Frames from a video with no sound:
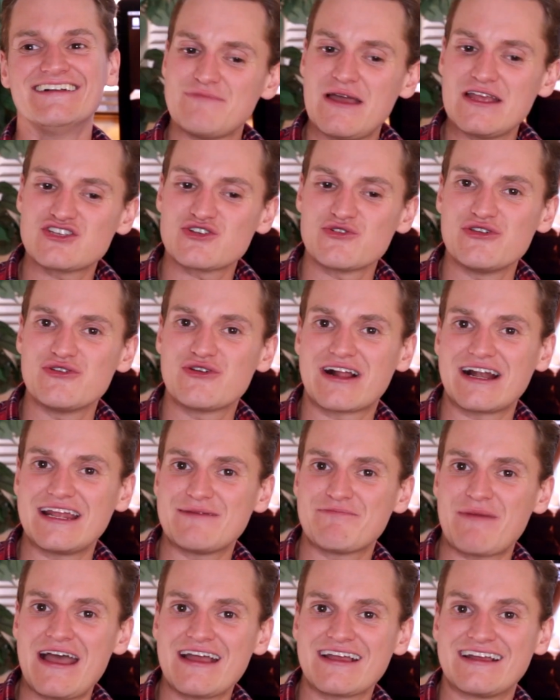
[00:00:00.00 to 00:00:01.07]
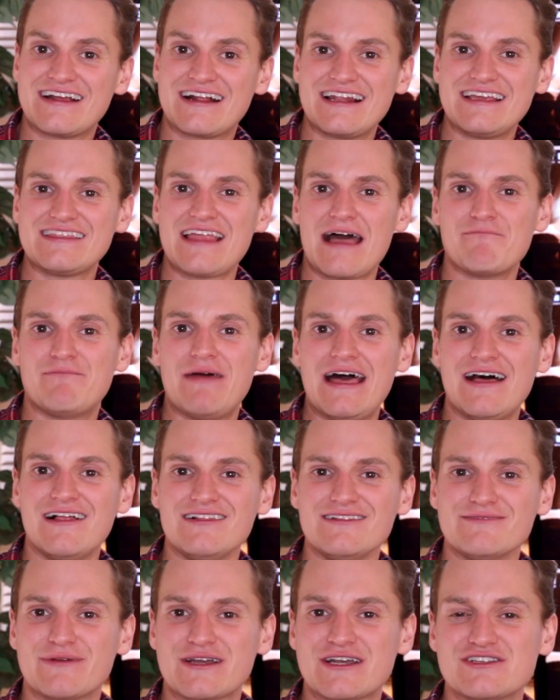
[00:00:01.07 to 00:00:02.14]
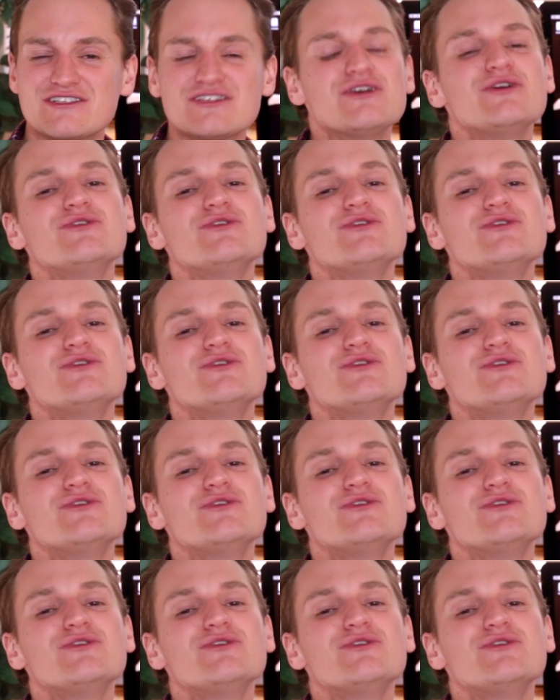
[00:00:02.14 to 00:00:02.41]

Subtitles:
Make sure you click back and click that bell because